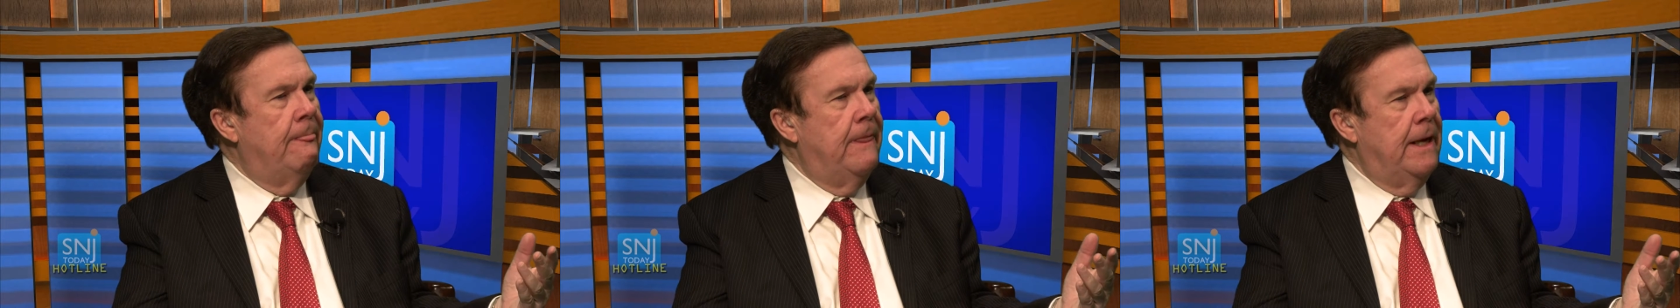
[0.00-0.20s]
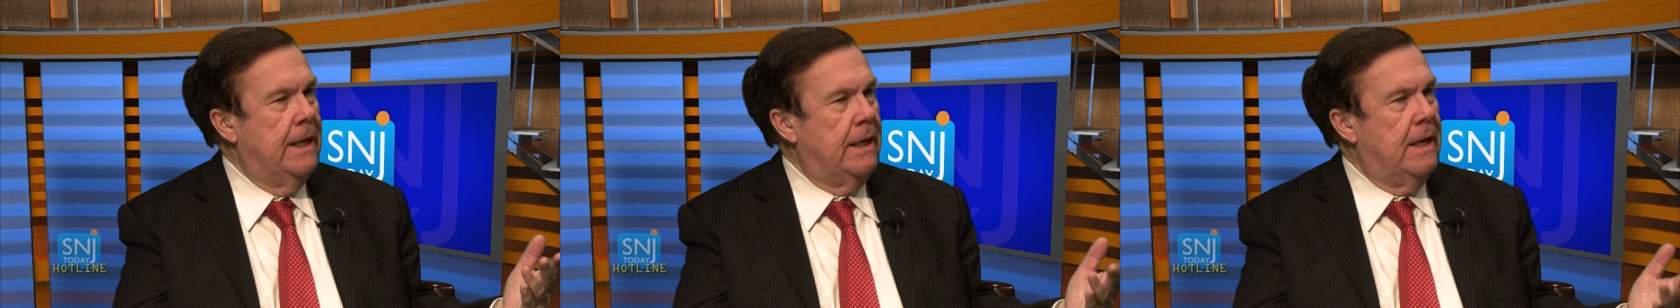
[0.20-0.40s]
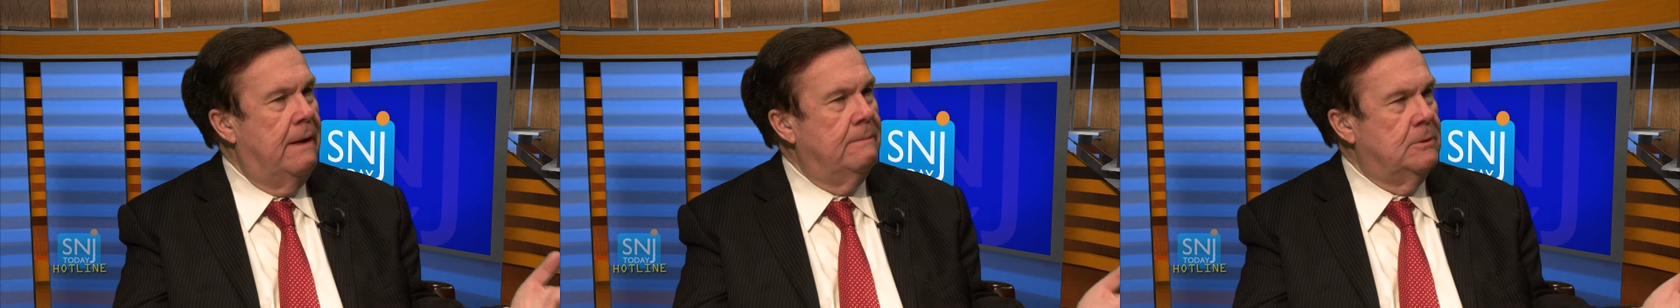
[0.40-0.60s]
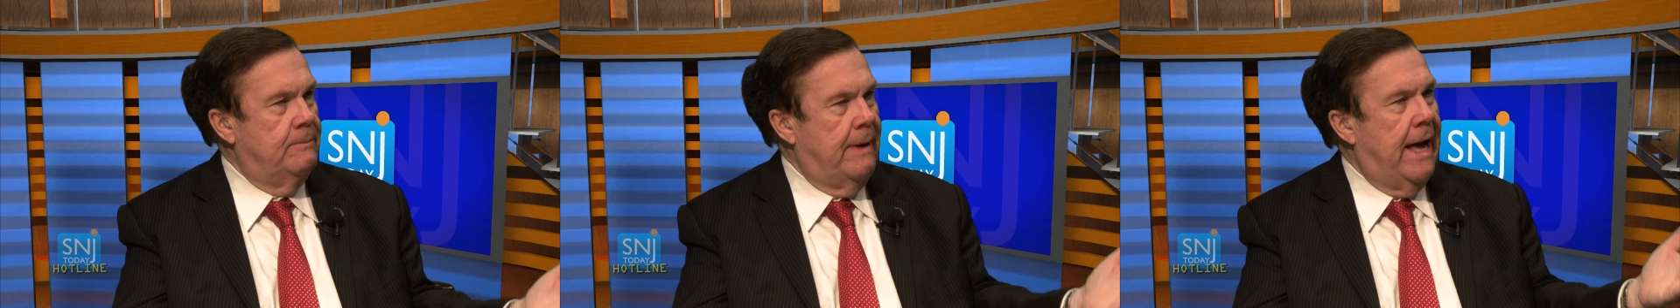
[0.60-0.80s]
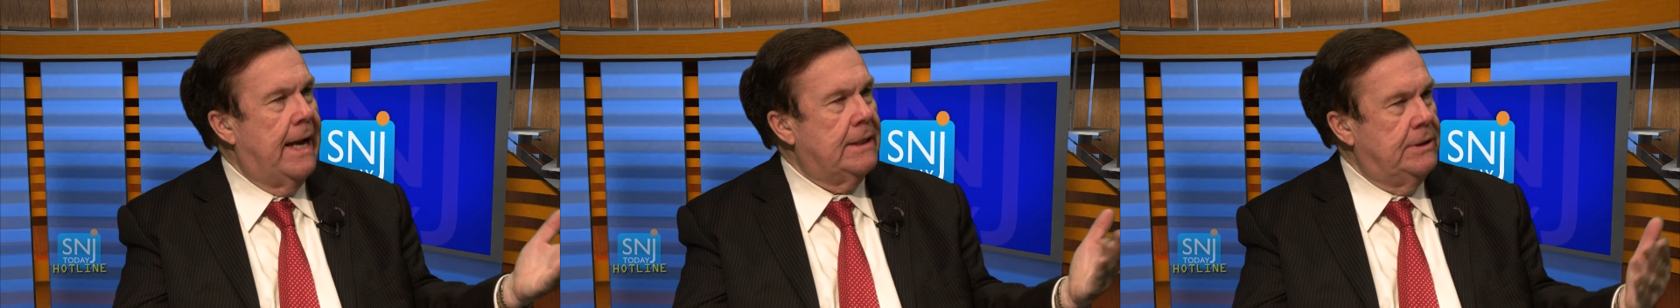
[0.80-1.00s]
that it comes
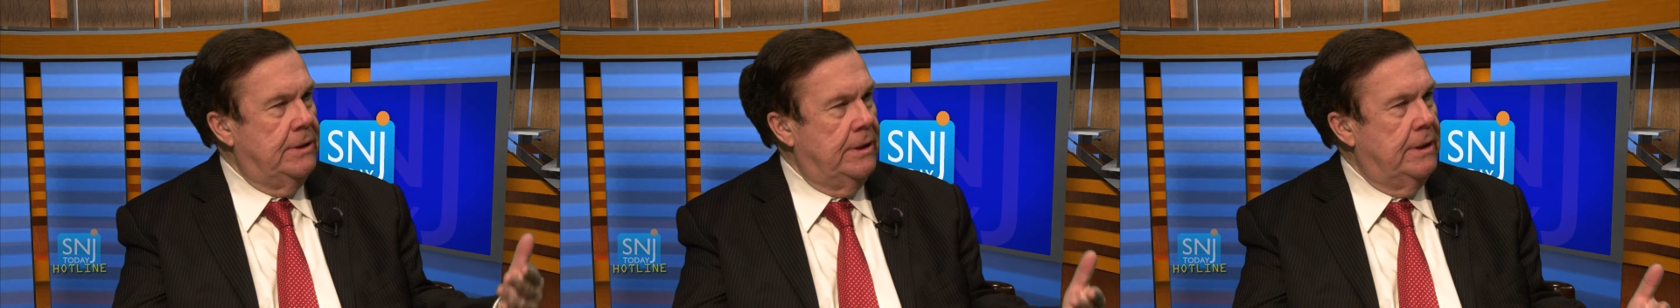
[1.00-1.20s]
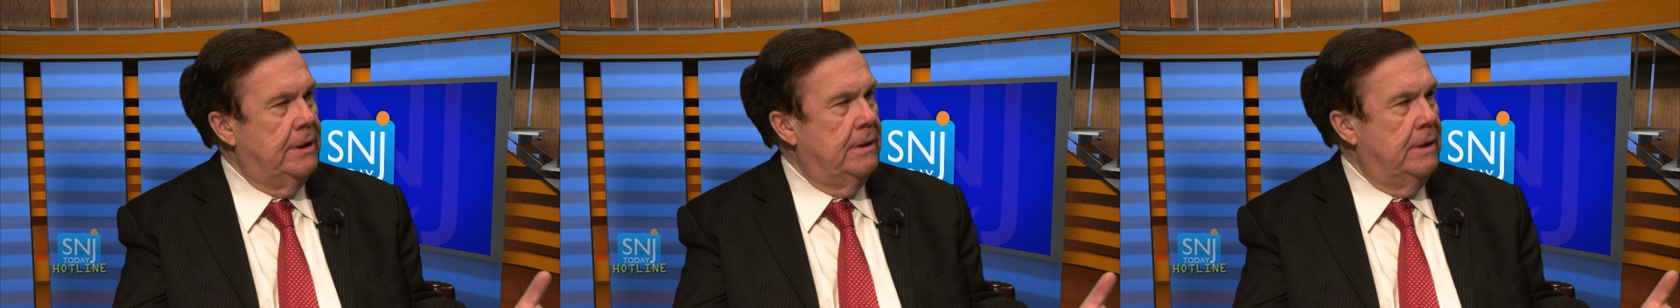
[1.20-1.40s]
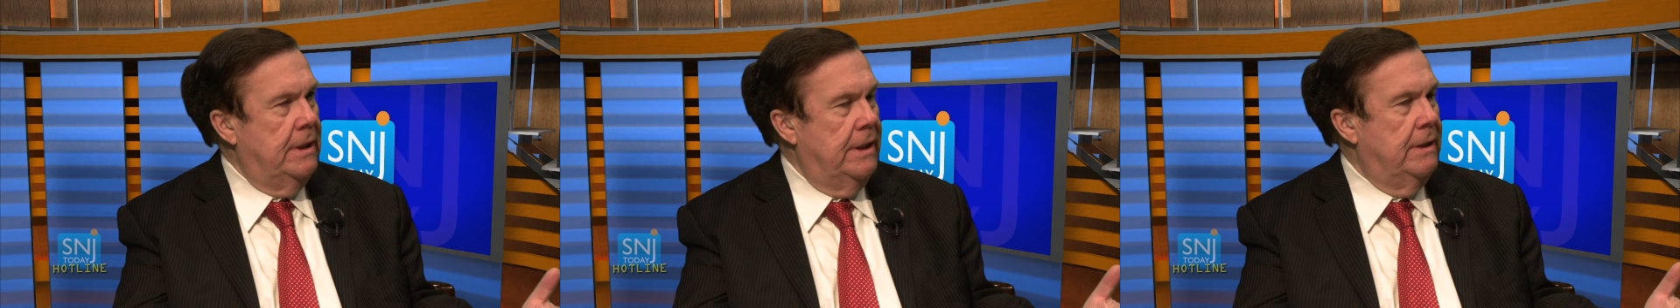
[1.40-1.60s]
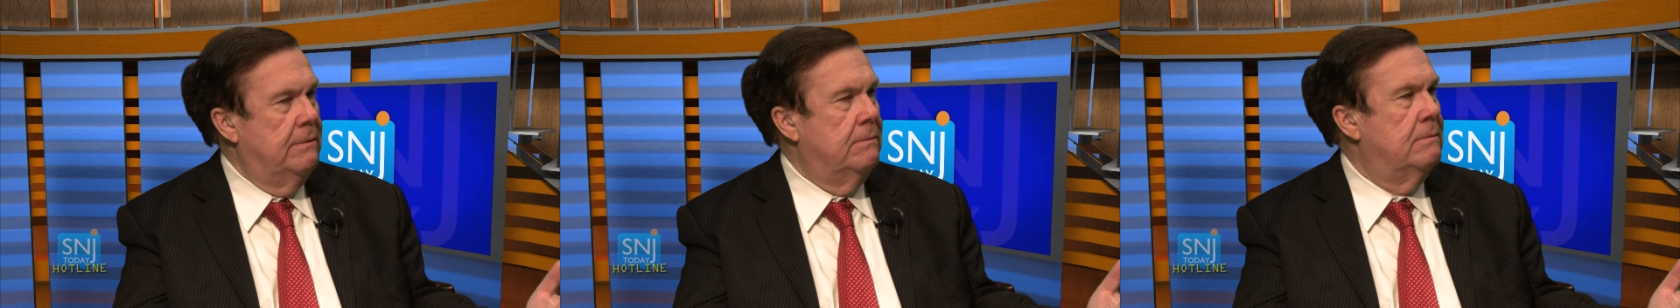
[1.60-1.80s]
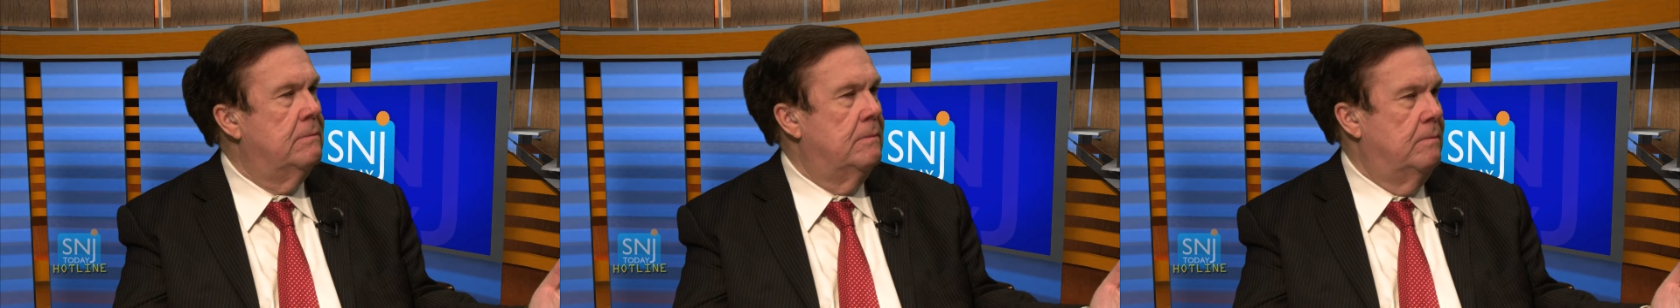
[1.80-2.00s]
back to you
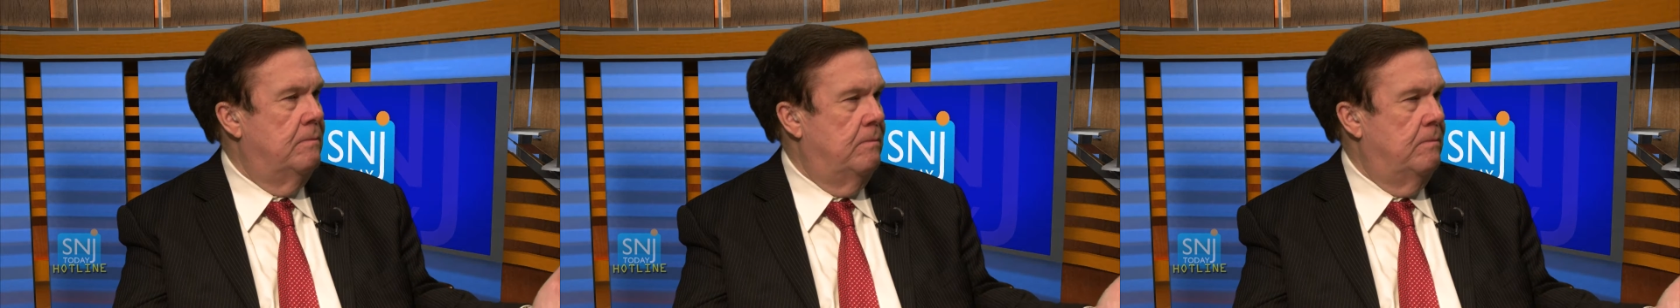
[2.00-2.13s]
in